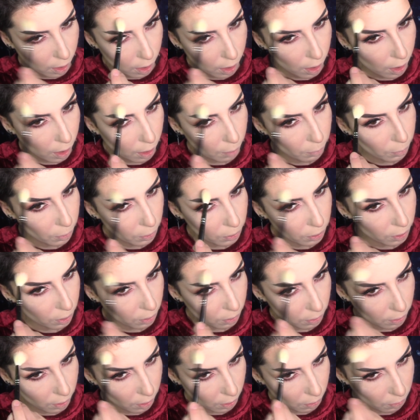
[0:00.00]
I'm
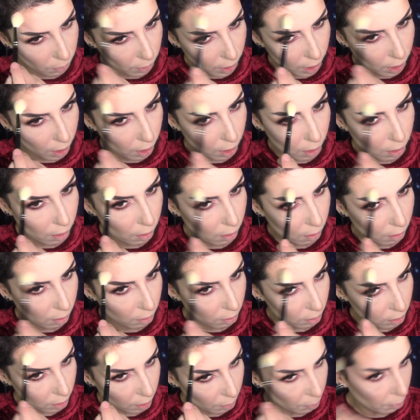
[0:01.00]
also going
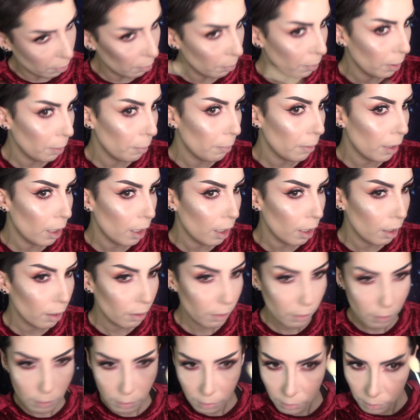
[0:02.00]
on top of my
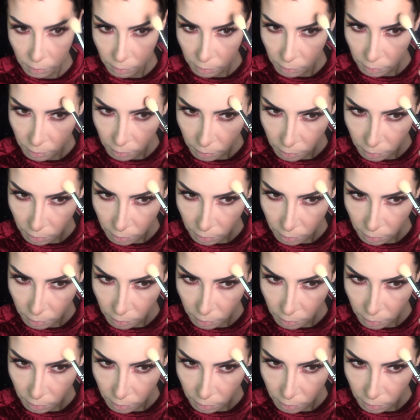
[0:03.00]
brows.